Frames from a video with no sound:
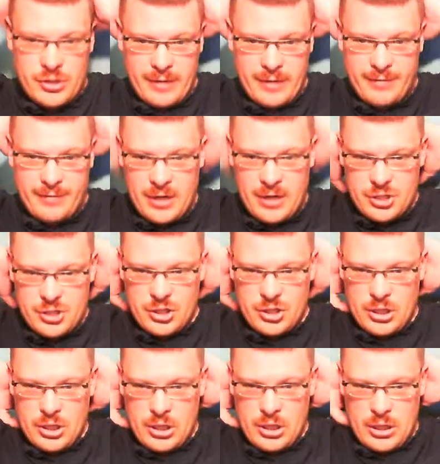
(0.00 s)
to finish.
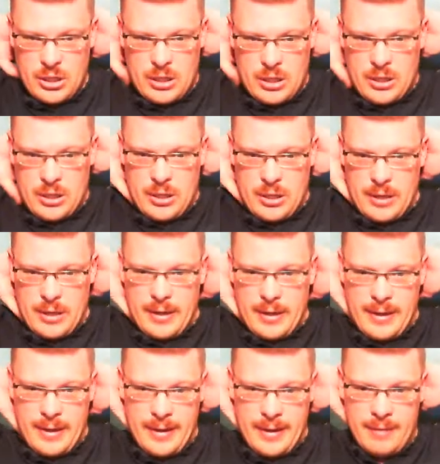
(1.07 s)

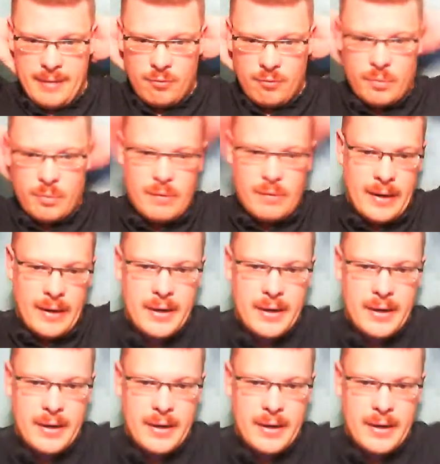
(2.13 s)
And we'll be ready